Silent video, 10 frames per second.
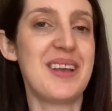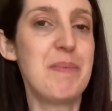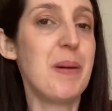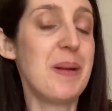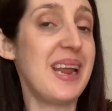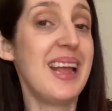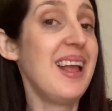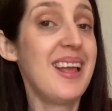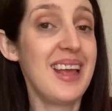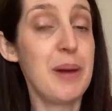So probably
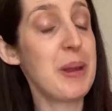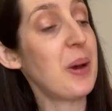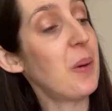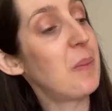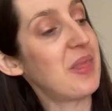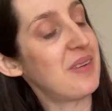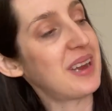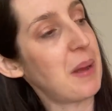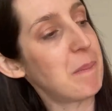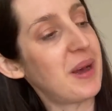it'll be cold weather
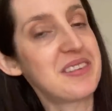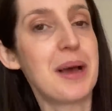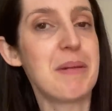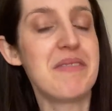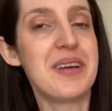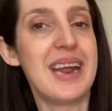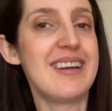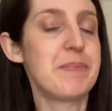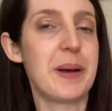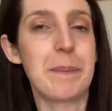again by the time I
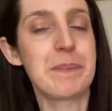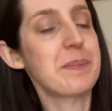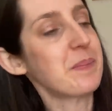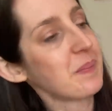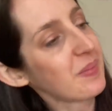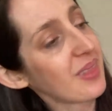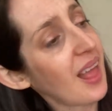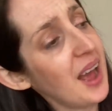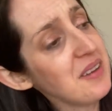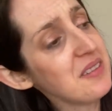finish, but
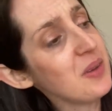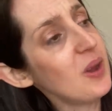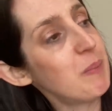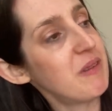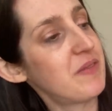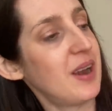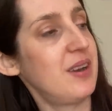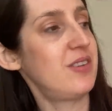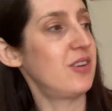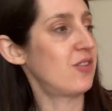I just thought it'd be
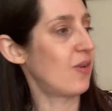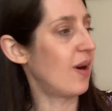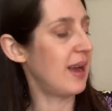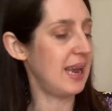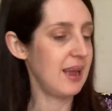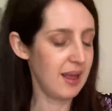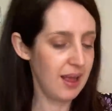fun to try.